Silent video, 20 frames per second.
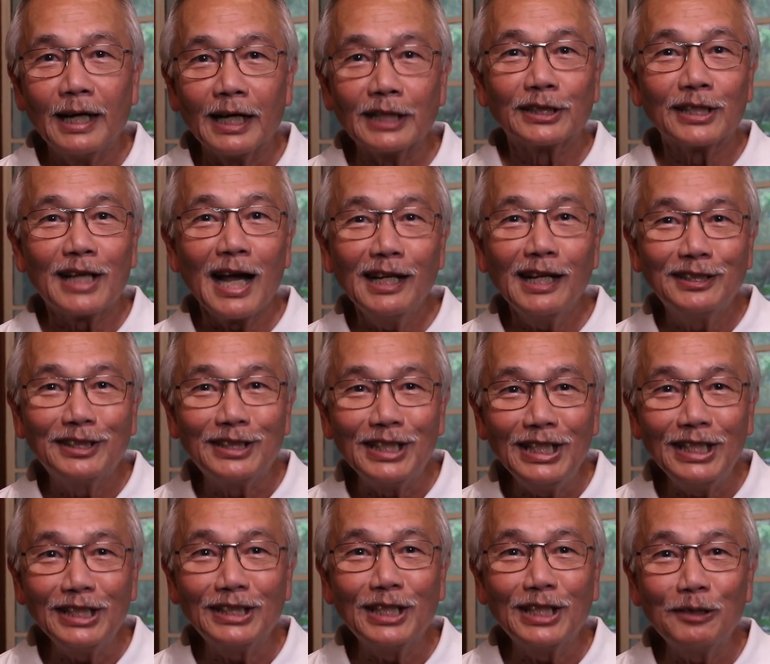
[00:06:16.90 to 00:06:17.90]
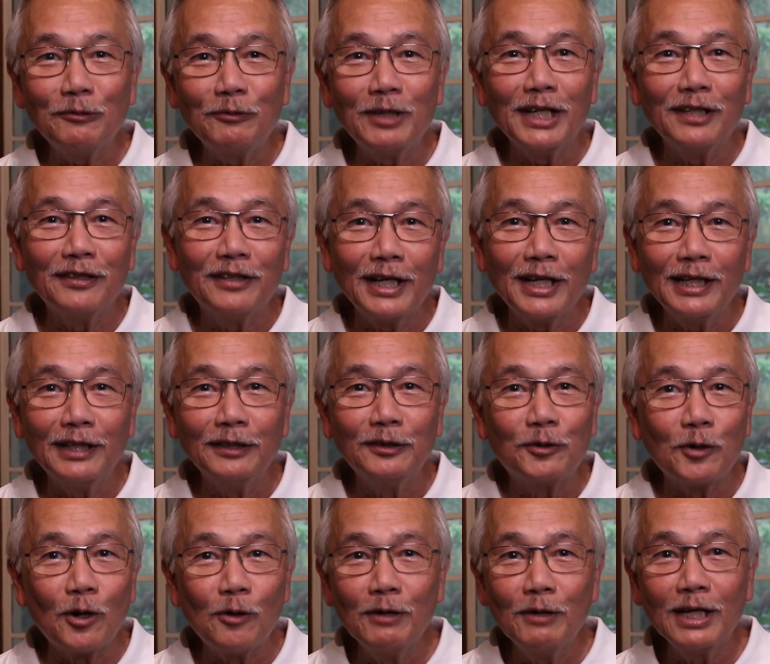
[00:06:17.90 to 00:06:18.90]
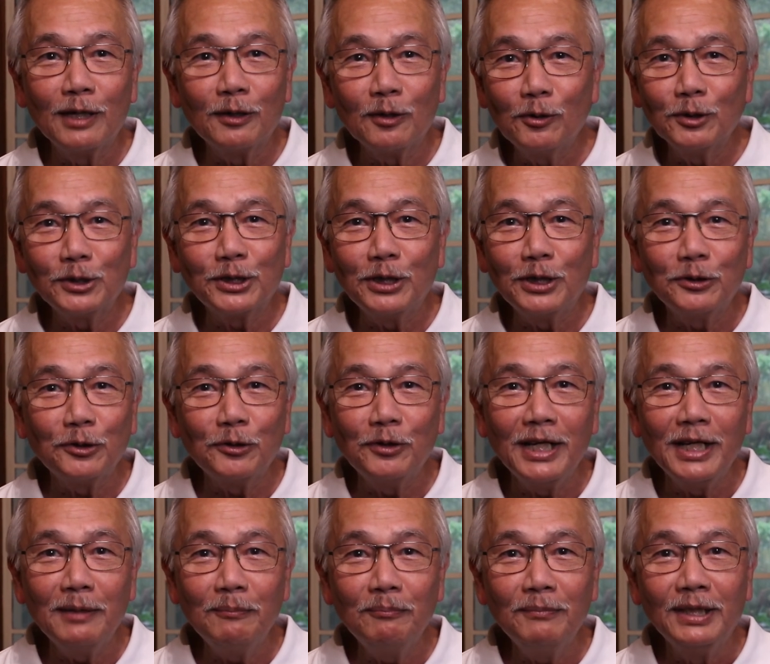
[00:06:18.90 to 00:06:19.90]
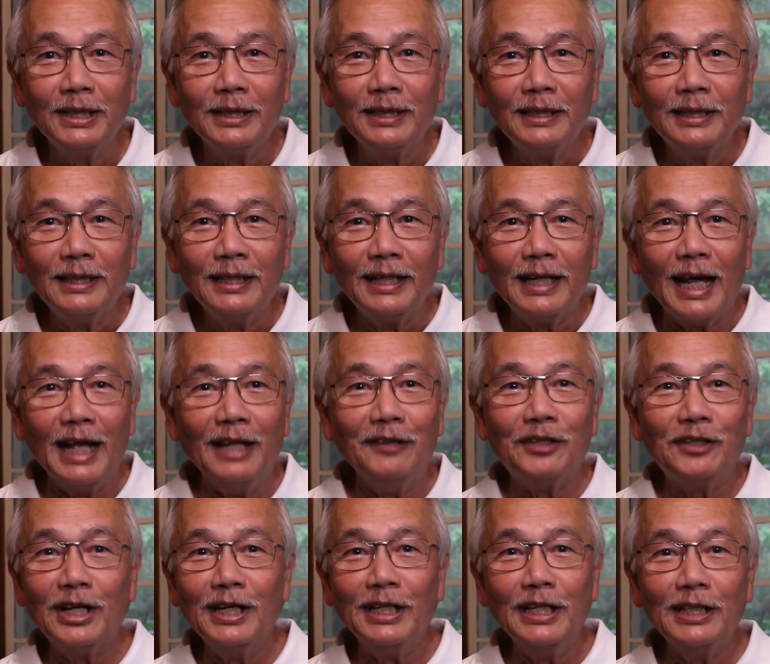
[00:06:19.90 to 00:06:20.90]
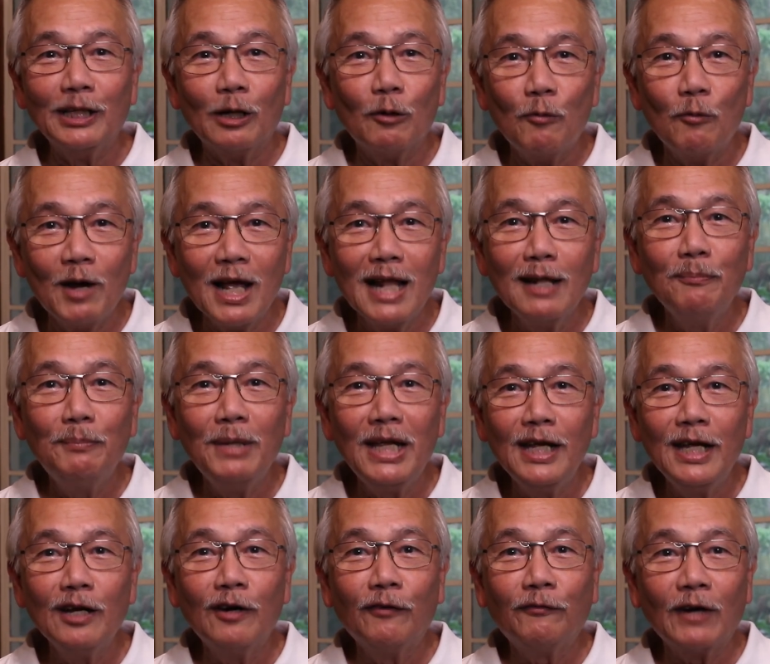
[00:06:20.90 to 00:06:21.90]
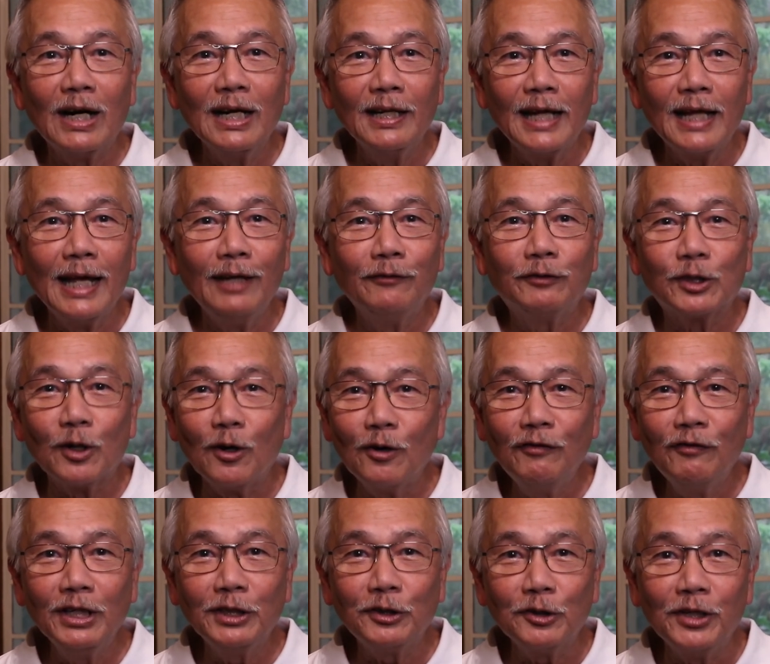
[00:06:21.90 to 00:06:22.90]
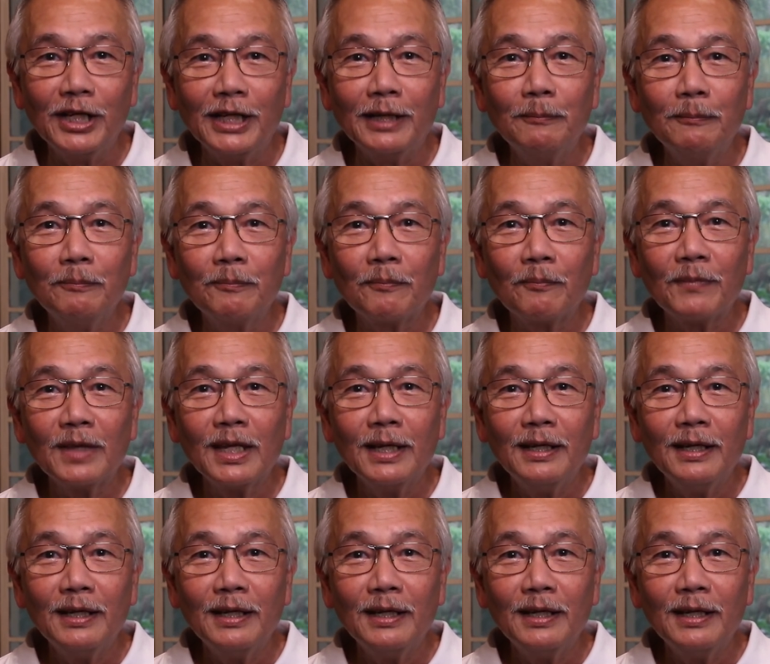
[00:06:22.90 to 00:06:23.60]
As God sees that we are there drawing closer to Him and turning the well-being of our lives over to Him,